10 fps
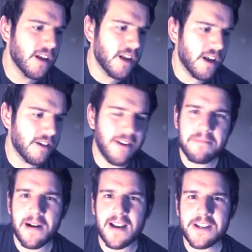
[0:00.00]
uh,
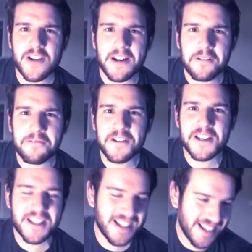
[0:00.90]
Vampire Shadow
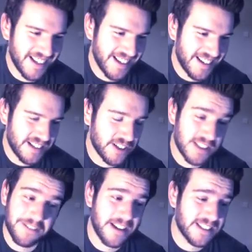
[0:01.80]
further, because
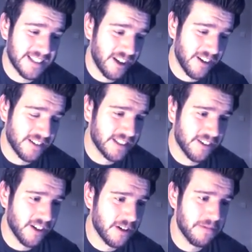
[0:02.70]
the event's still on. I've still
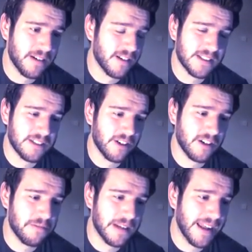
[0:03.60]
got a couple of still got a
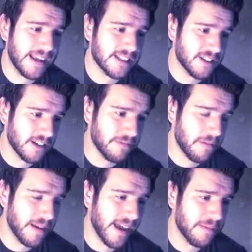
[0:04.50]
couple of days, so I could
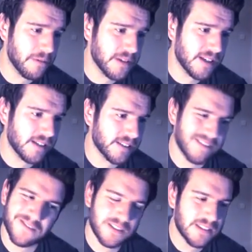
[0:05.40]
probably get him up to.
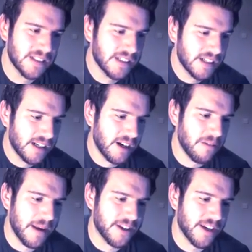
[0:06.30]
I
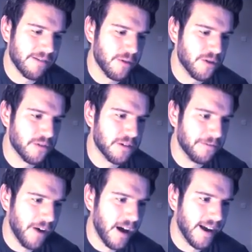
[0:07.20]
got managed to get Rouge up to
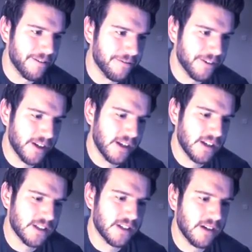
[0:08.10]
five,
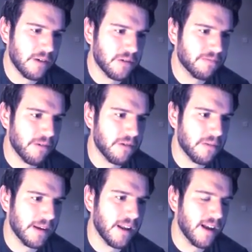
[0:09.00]
so I would
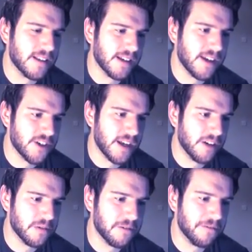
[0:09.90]
probably like to get
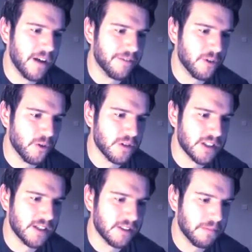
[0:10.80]
Shadow up to five
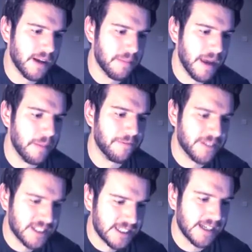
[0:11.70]
also. But I'm aiming
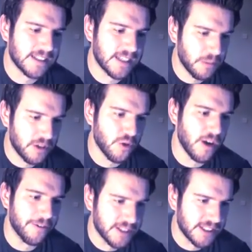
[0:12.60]
for six. I'm going to
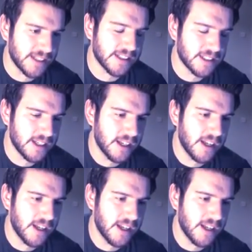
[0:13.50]
try for six,